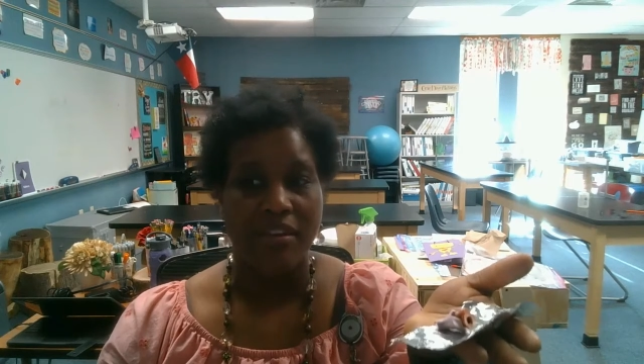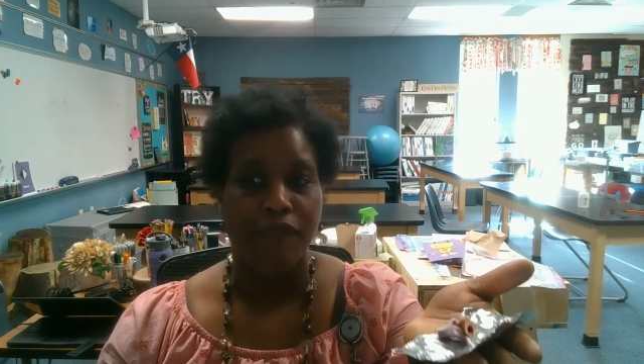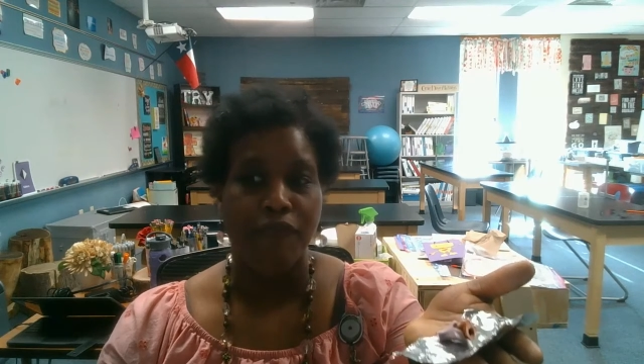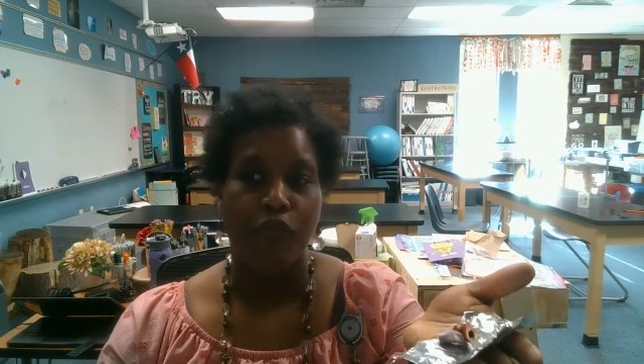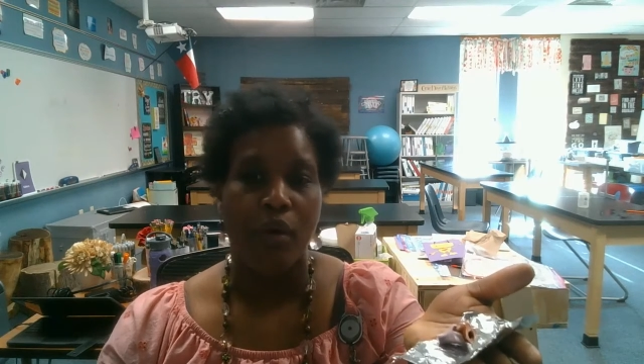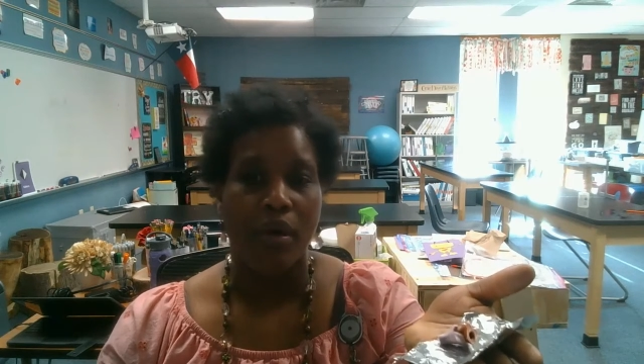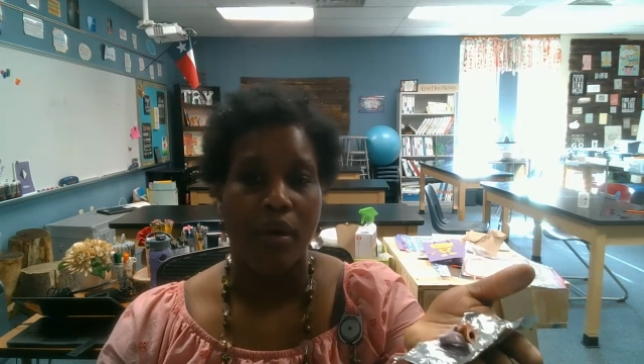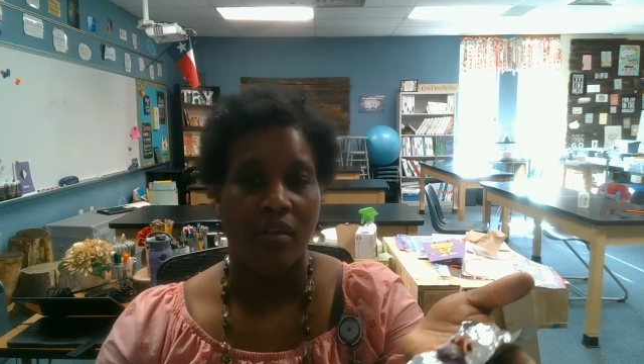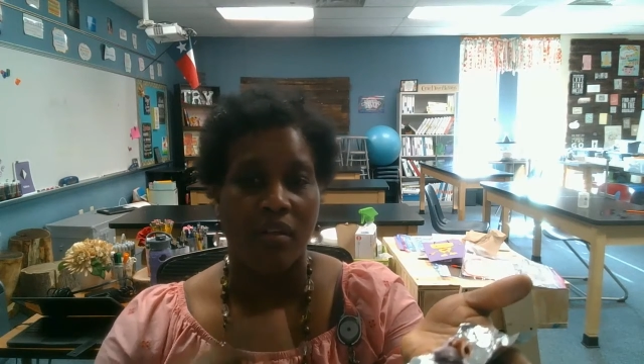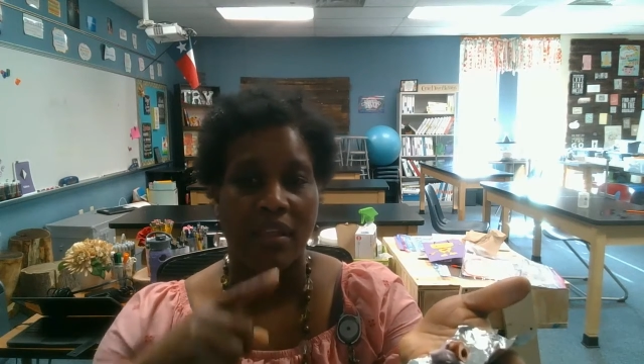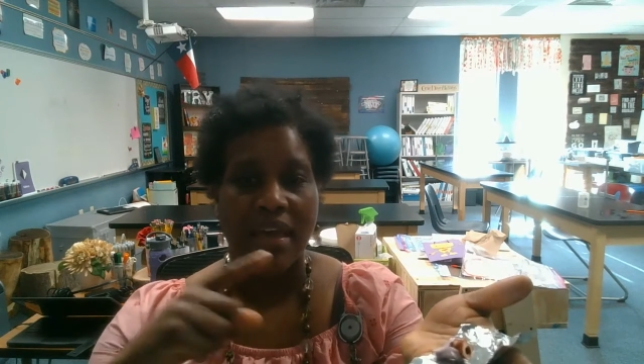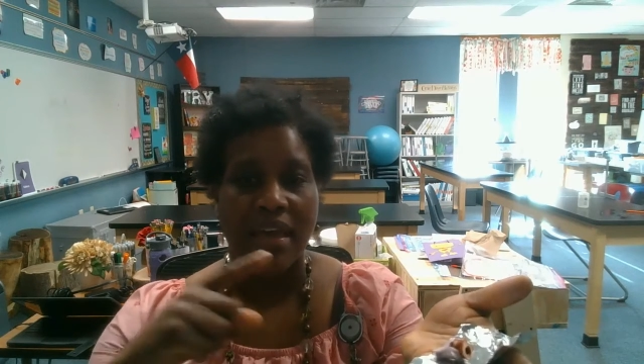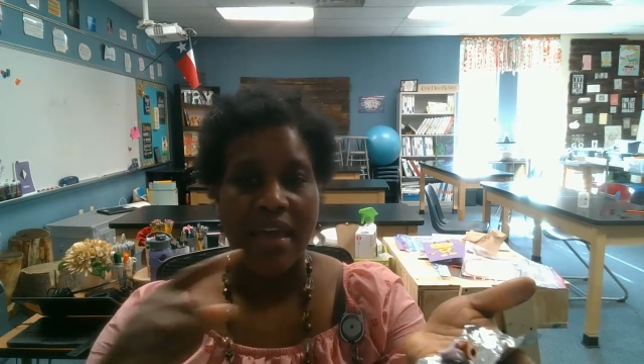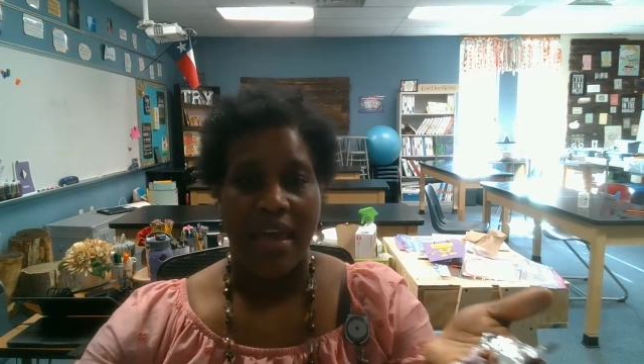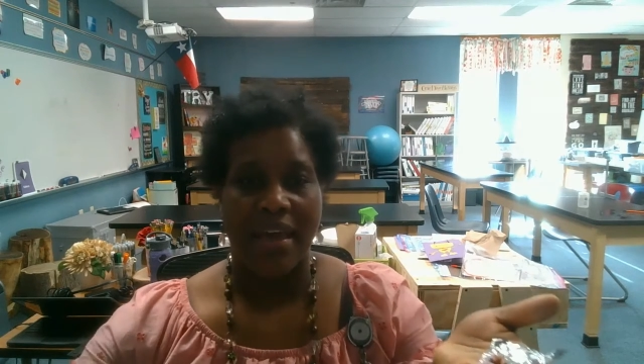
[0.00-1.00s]
of foil
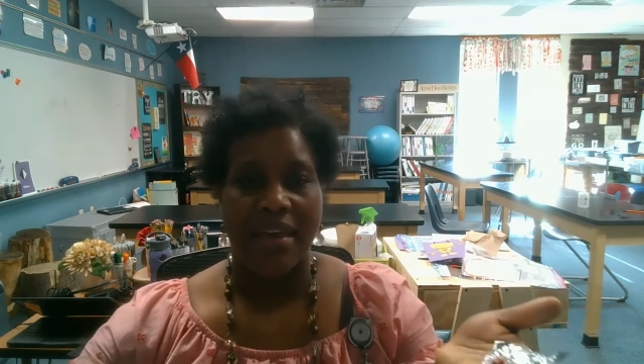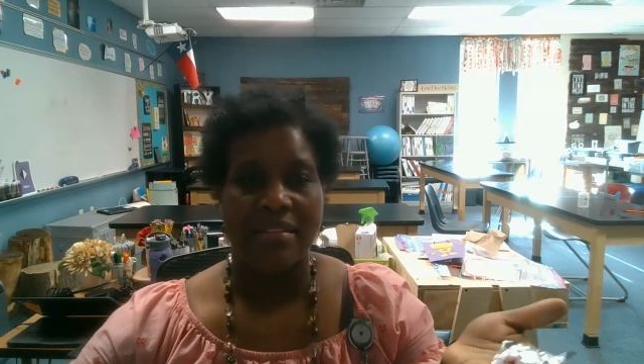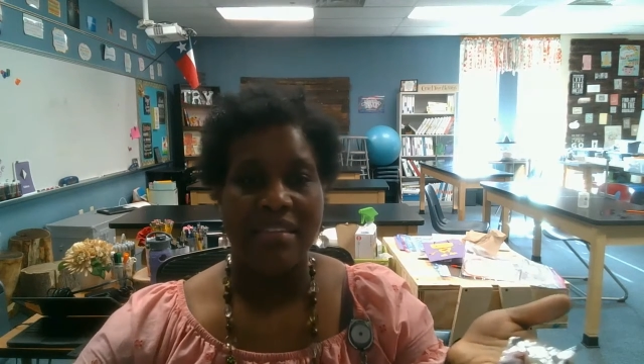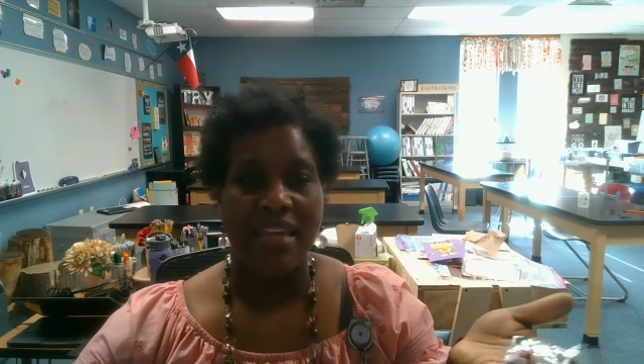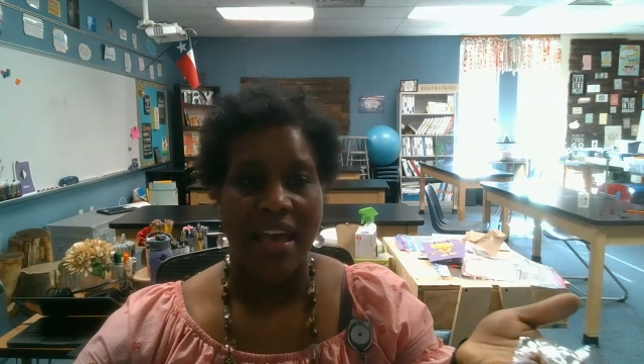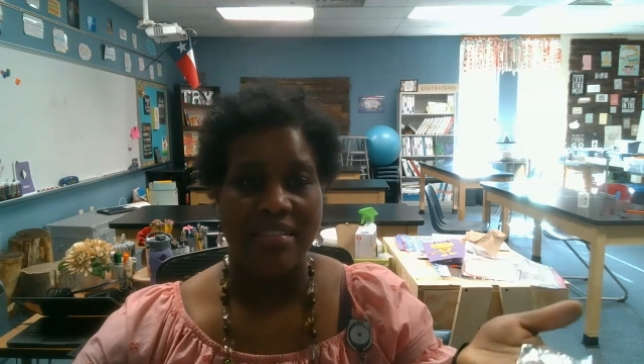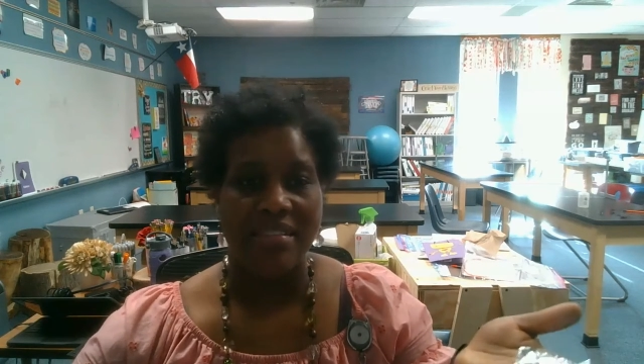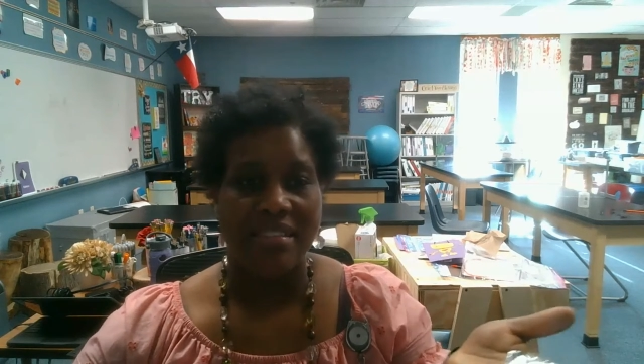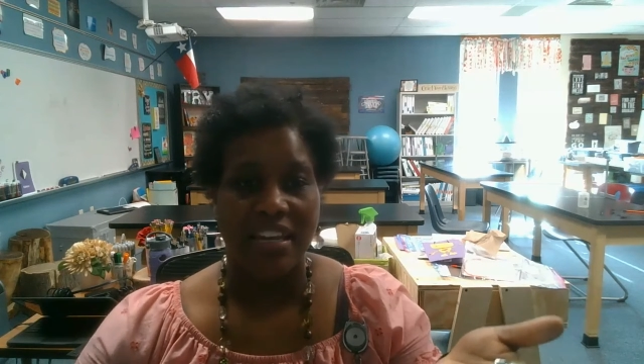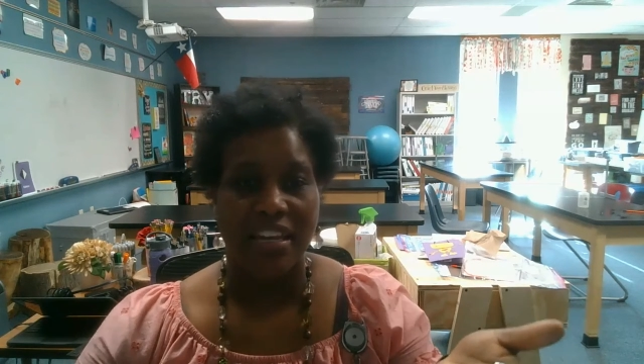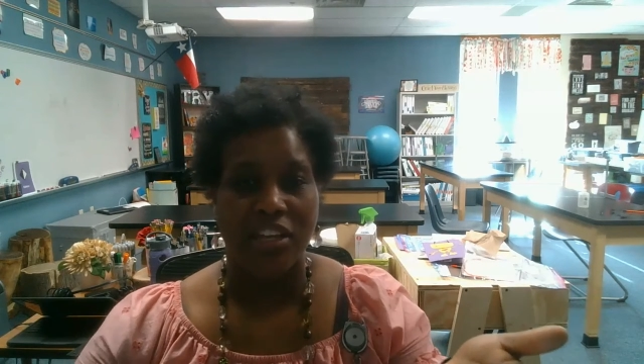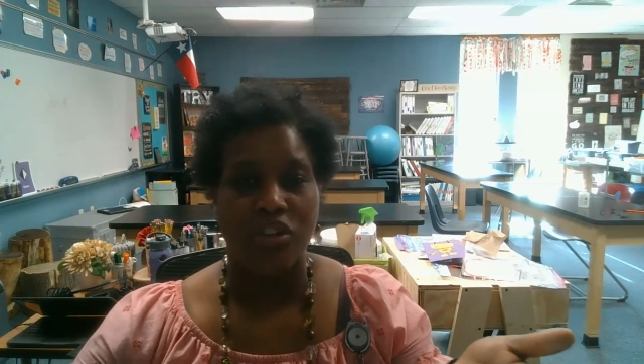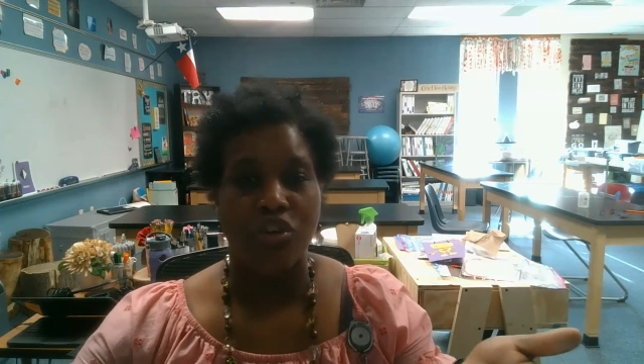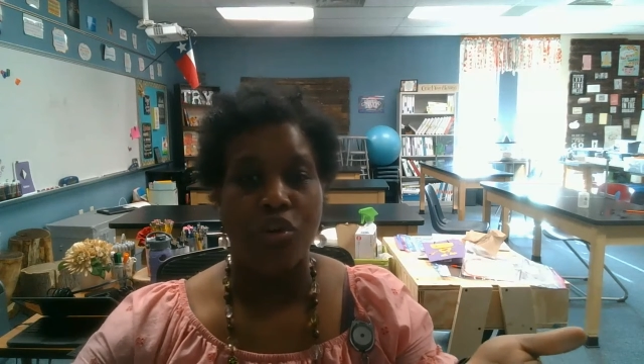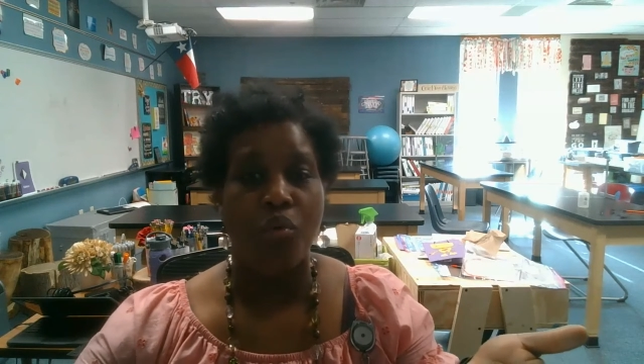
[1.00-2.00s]
and test it
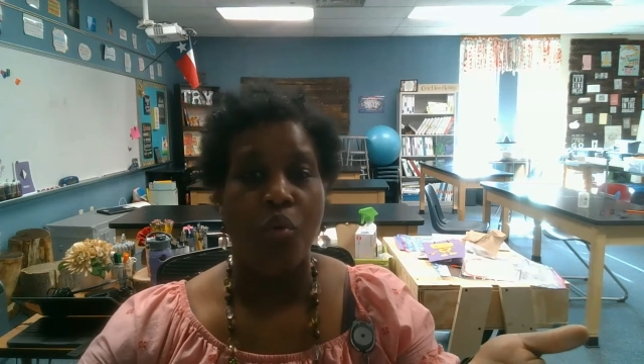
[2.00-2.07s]
in your